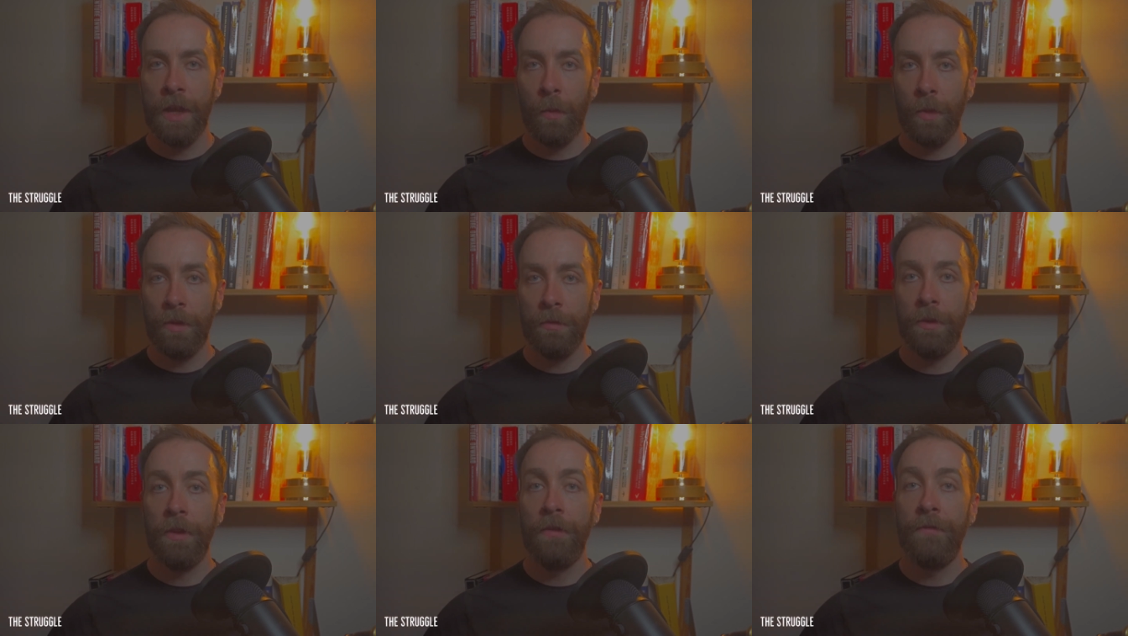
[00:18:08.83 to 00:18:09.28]

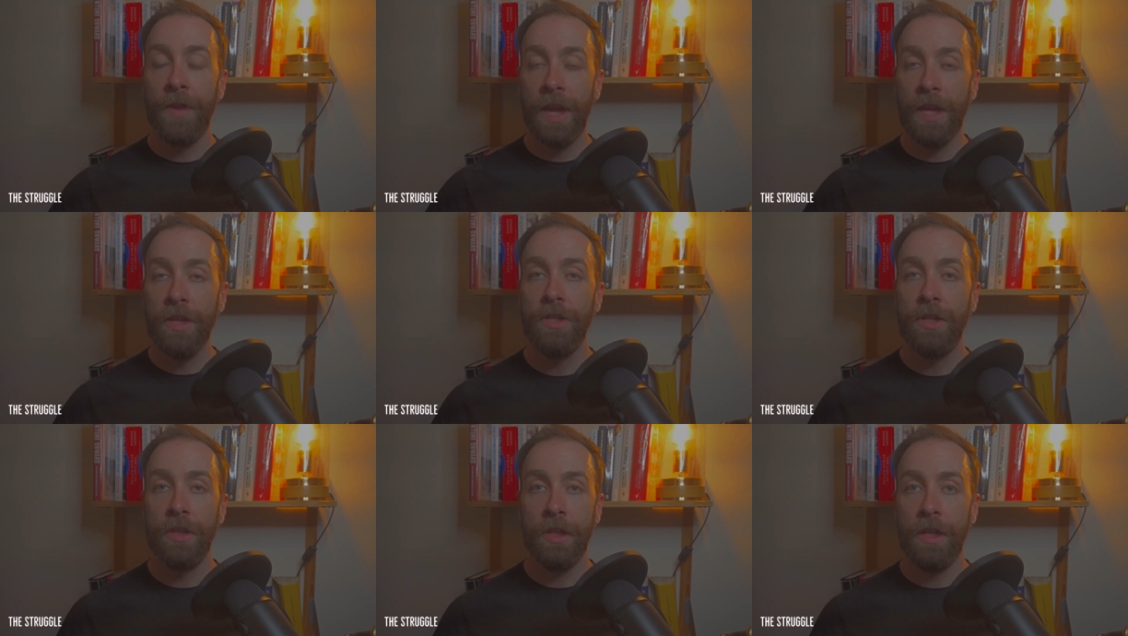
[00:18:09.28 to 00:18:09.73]
we will
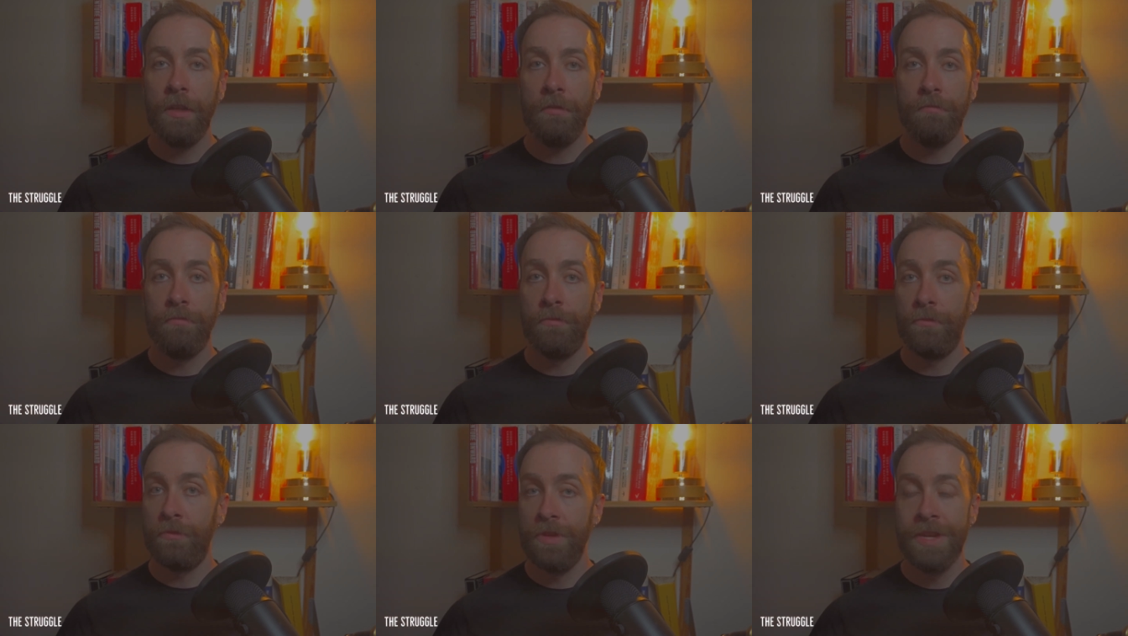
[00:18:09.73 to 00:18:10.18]
eventually
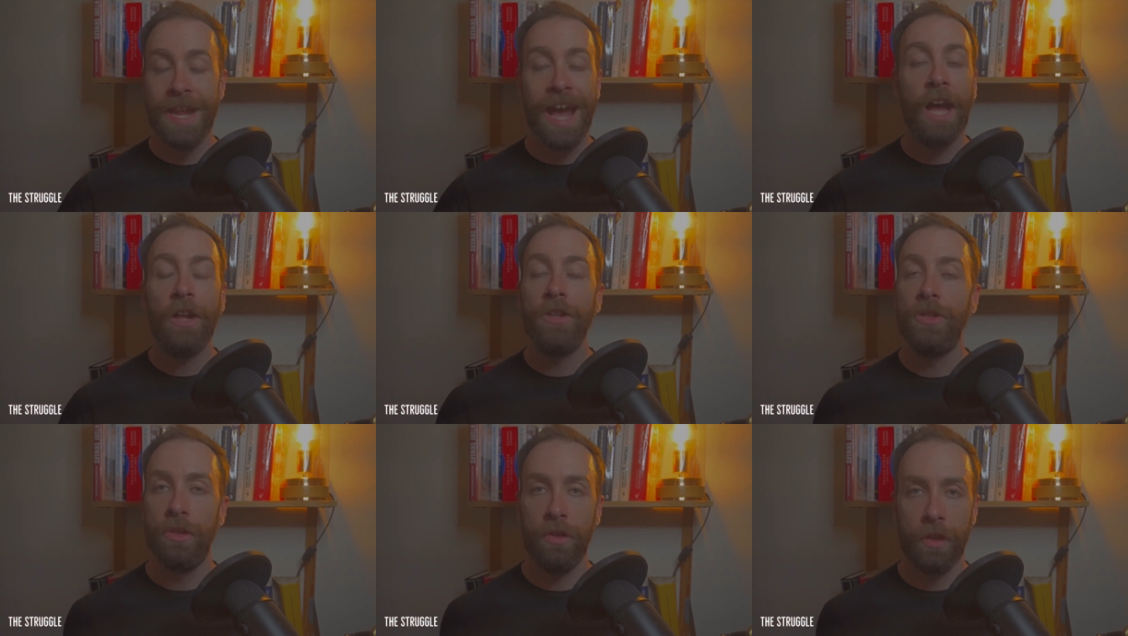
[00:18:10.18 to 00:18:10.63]

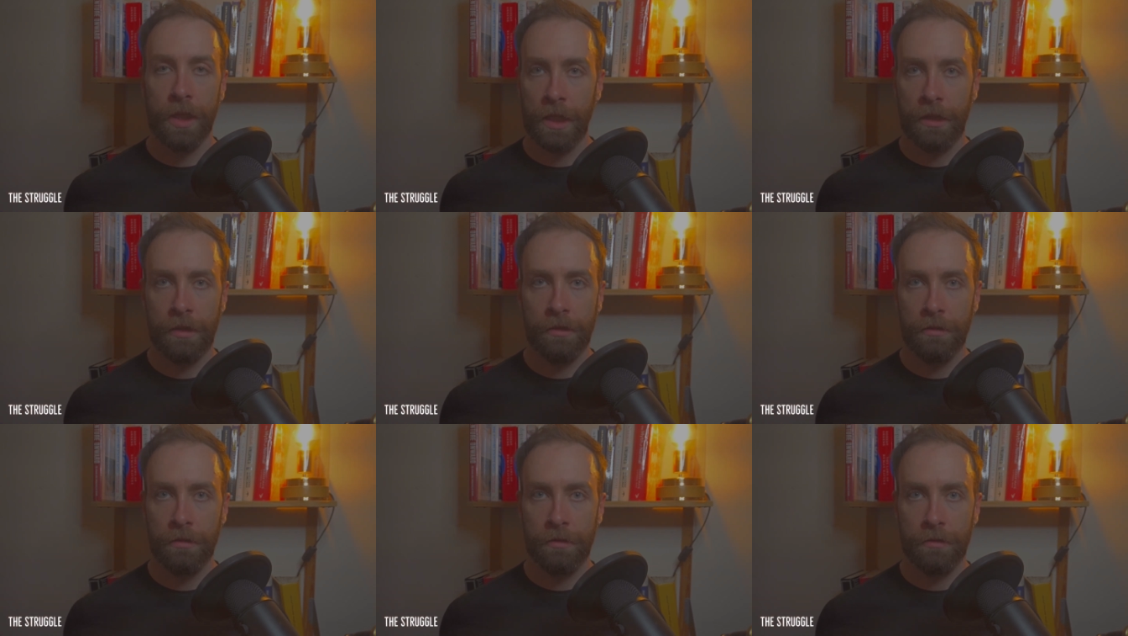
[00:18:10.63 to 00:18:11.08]
naturally
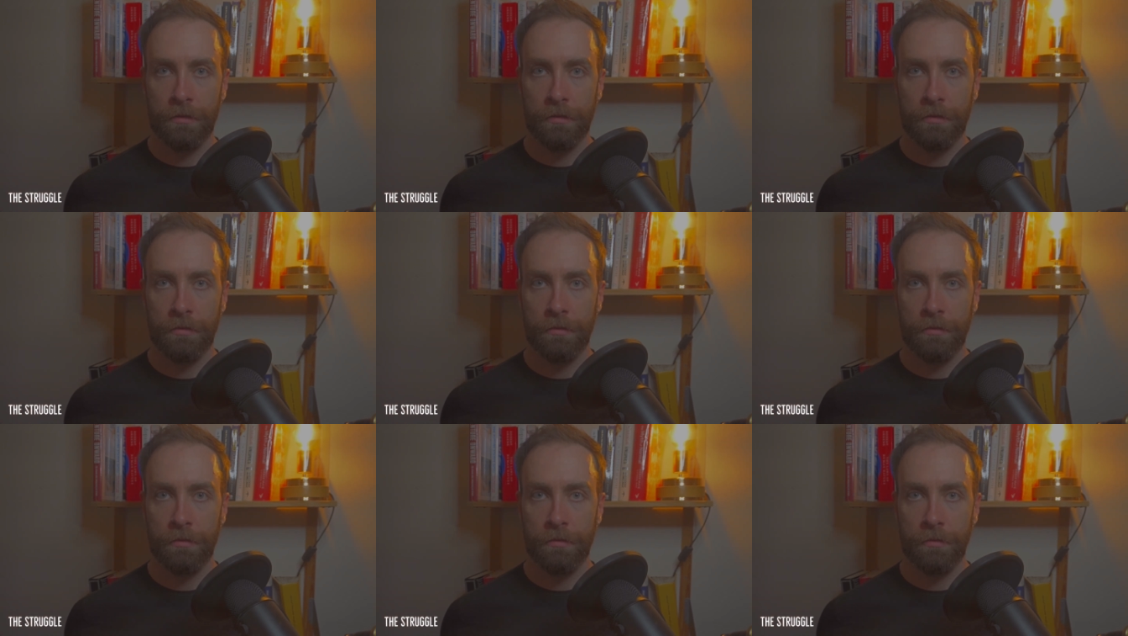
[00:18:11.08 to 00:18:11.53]

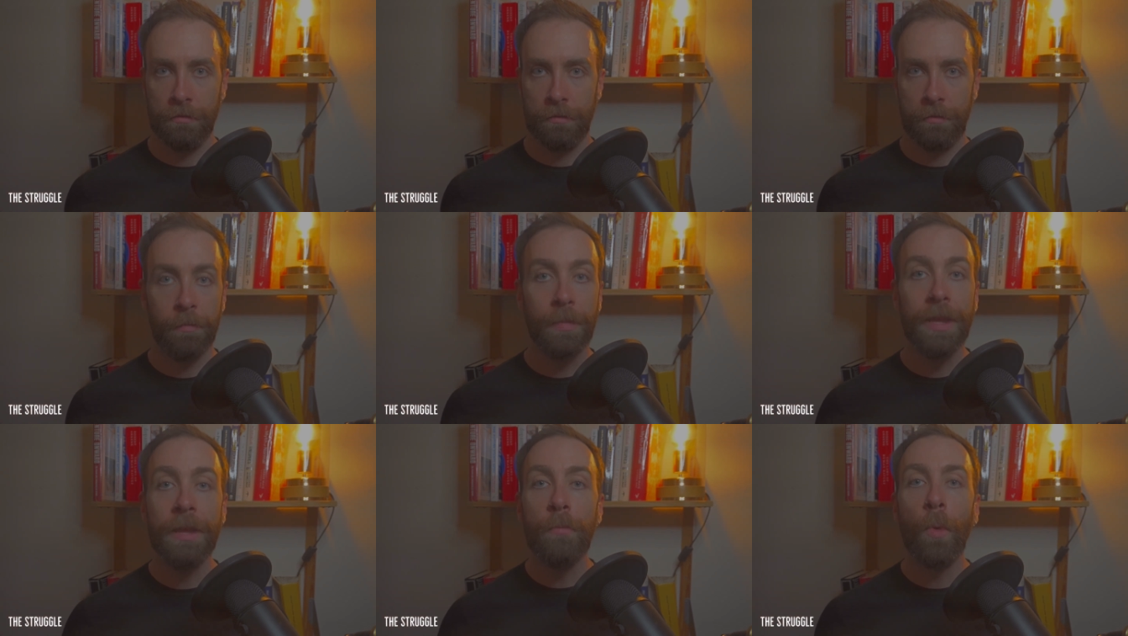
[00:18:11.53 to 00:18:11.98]

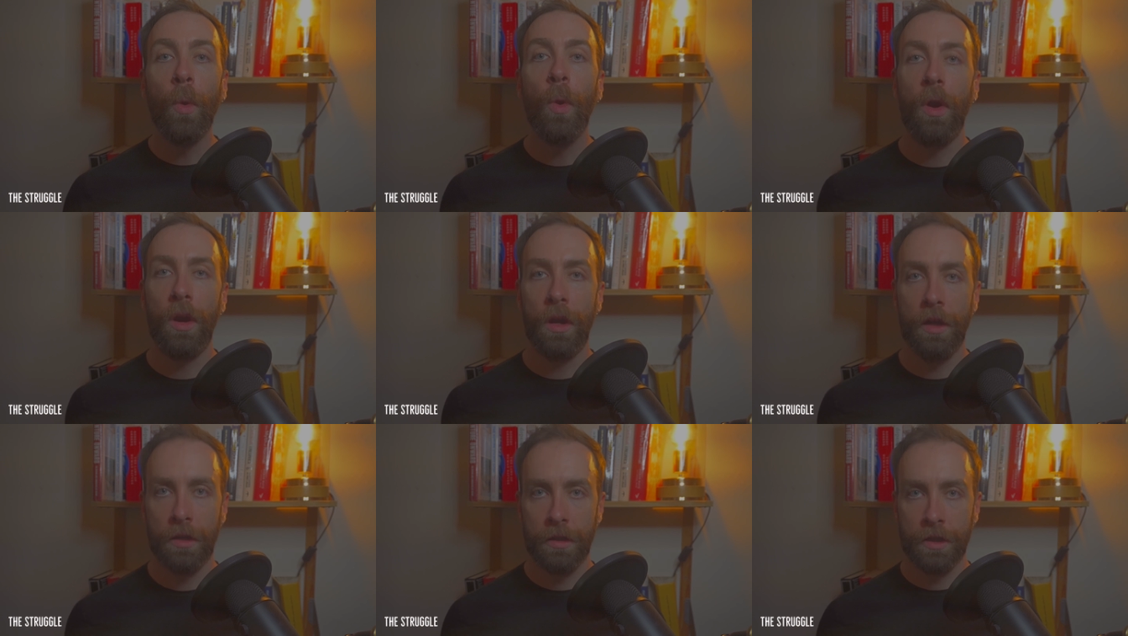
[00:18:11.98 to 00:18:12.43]
be
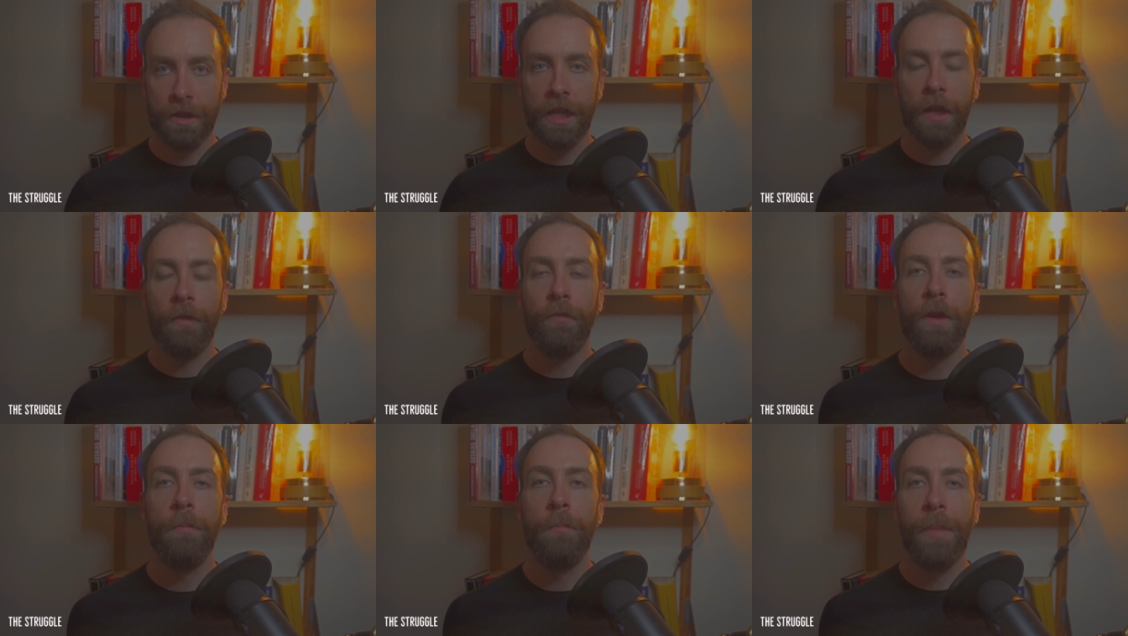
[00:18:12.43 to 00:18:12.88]
more
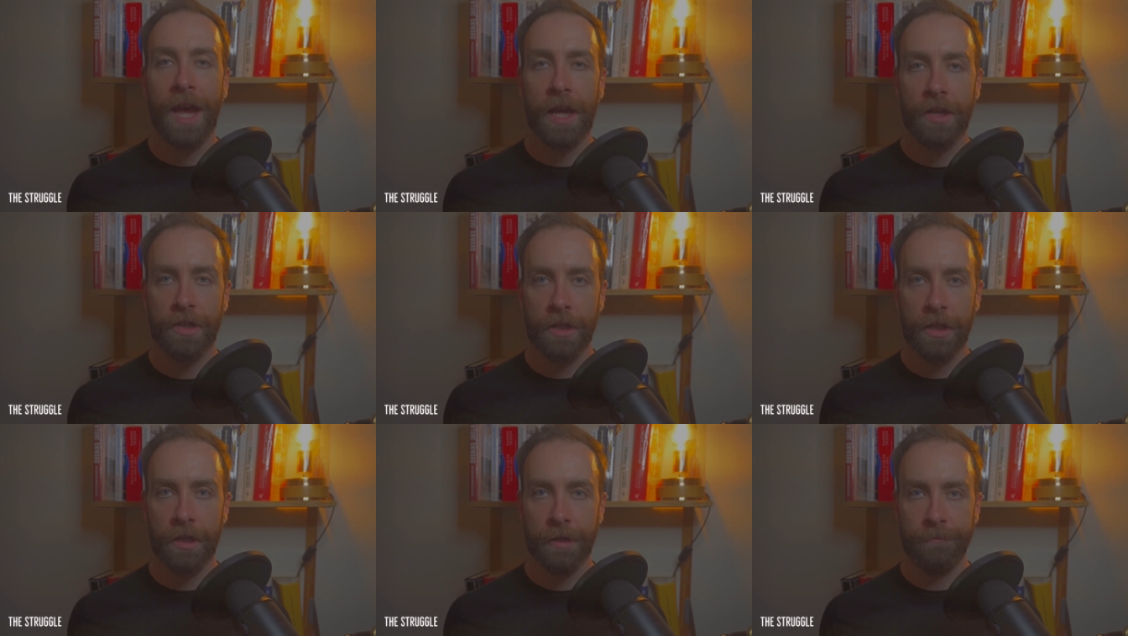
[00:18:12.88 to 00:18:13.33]

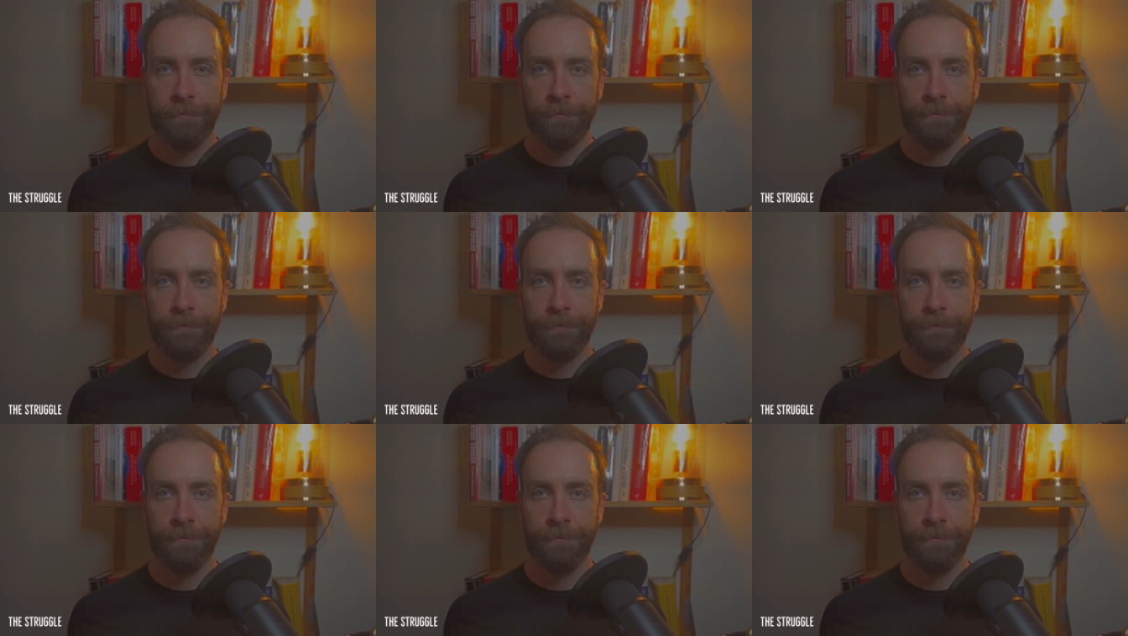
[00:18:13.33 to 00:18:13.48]
self-compassionate.